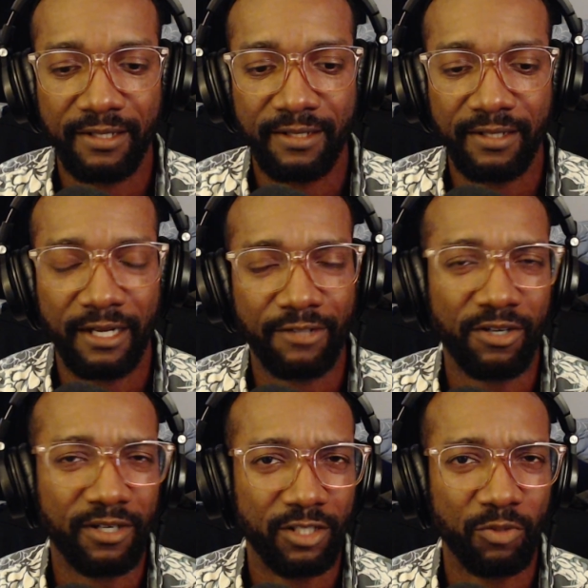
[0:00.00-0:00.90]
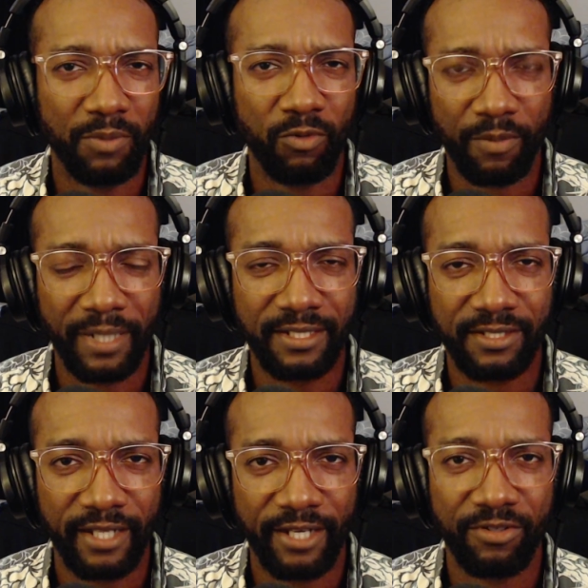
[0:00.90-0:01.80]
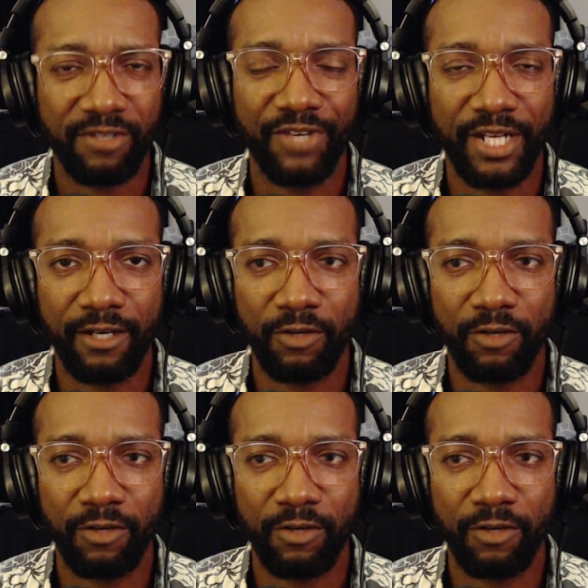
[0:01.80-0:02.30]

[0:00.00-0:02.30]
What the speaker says: and I'll talk a little bit more about this later in the video,